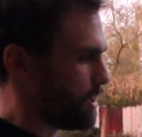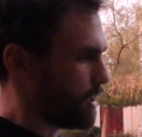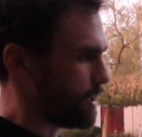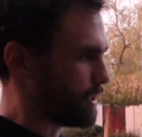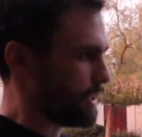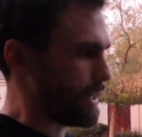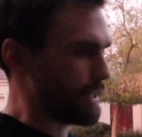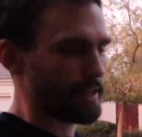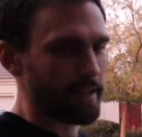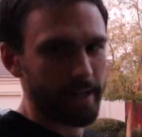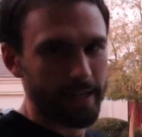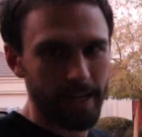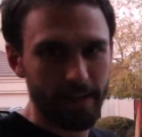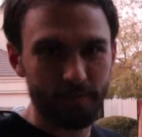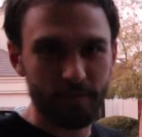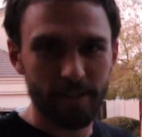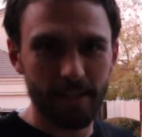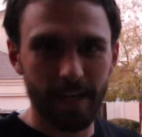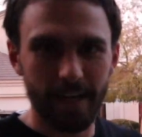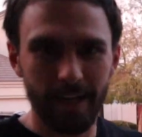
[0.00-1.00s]
Again, like
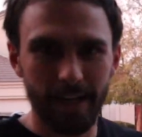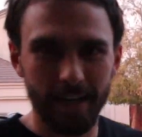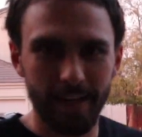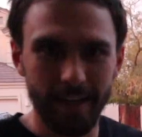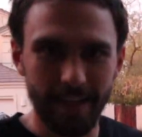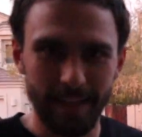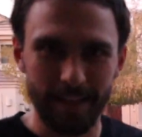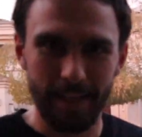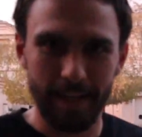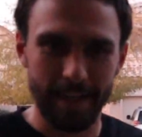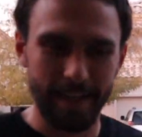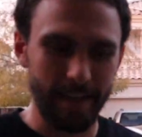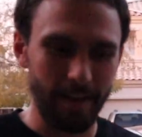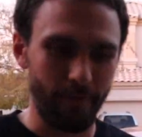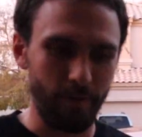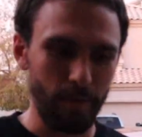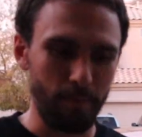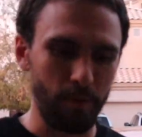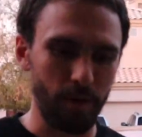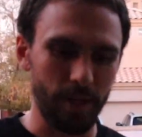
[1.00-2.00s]
I've said, like
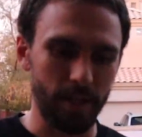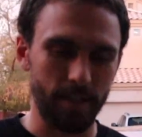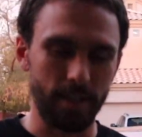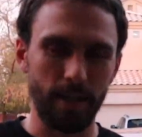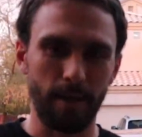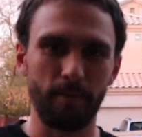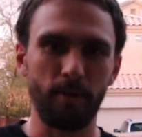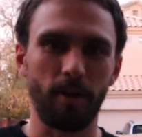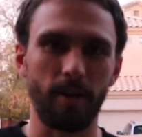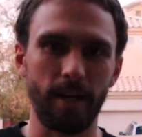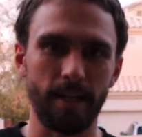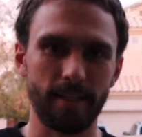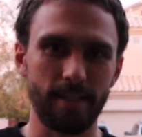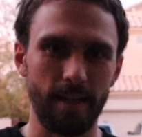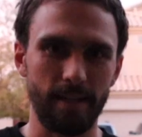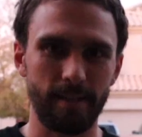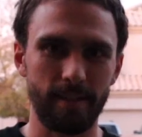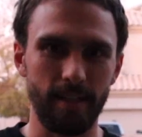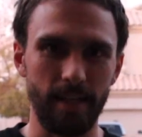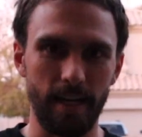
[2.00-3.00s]
if you put a
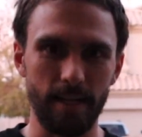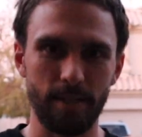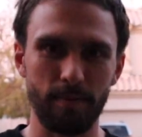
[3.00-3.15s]
WRX STI